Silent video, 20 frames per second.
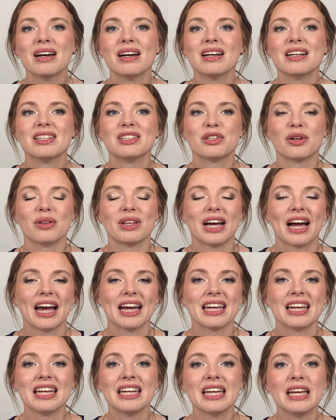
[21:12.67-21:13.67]
so that I
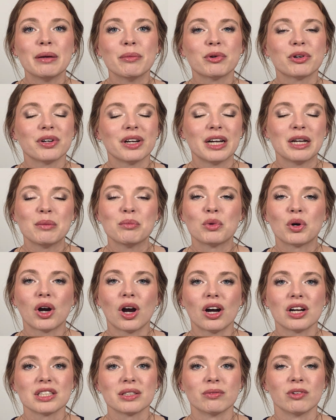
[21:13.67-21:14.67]
can keep creating more
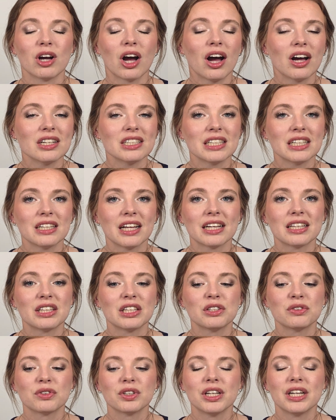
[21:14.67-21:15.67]
awesome content like
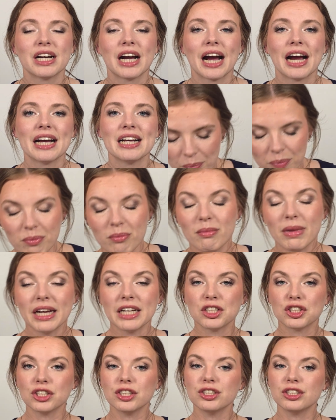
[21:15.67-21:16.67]
this for you guys. Make
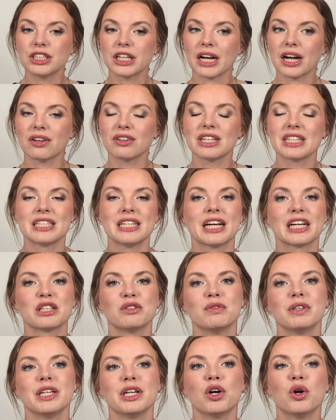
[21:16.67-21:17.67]
sure you check out this next
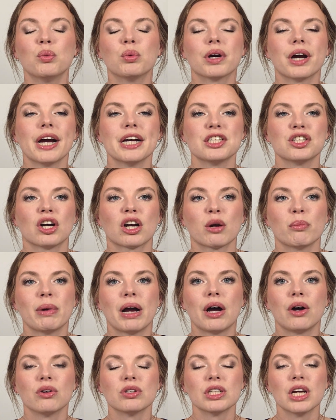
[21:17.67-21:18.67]
video where I talk
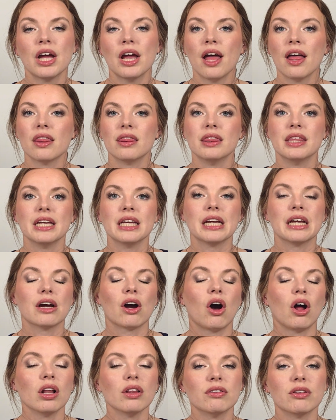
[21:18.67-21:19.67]
about
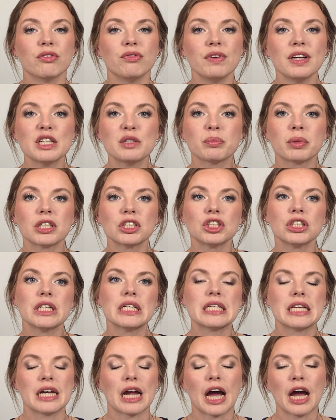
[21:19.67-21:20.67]
all of the face
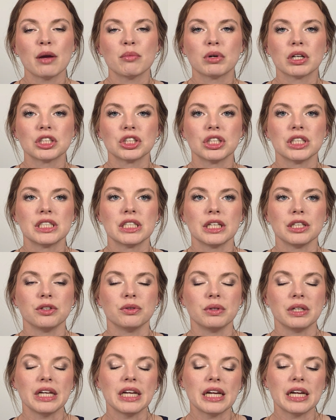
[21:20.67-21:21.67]
brushes and eye brushes
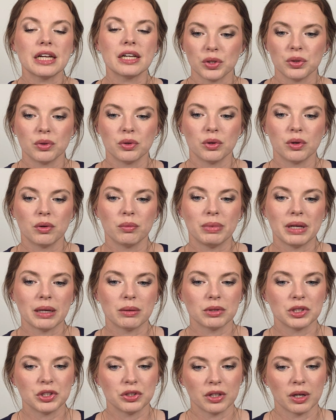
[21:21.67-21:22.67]
that you need to be
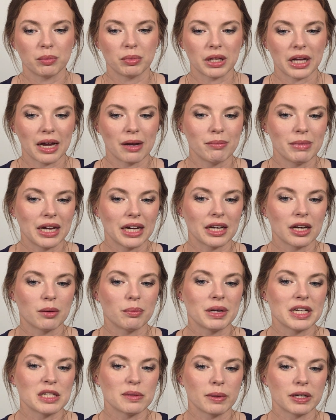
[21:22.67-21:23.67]
able to apply makeup,
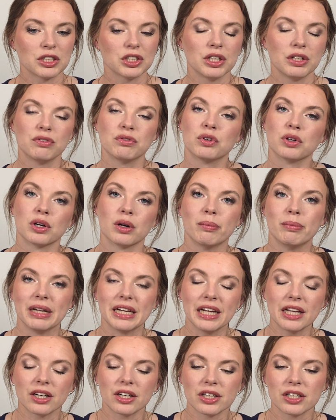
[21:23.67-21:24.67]
especially for
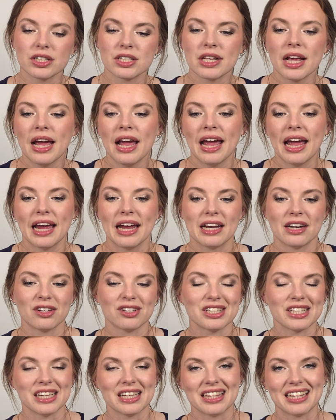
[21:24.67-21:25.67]
beginners. And I'll
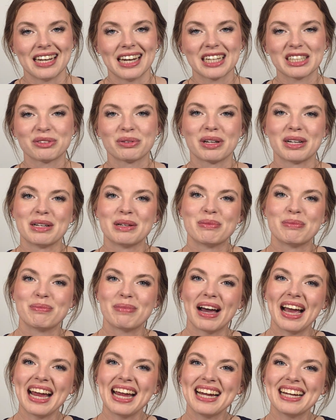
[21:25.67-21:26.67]
see you in the next one.
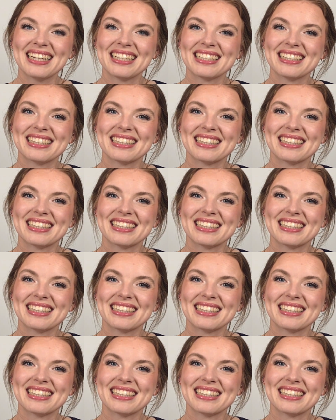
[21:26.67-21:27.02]
Bye!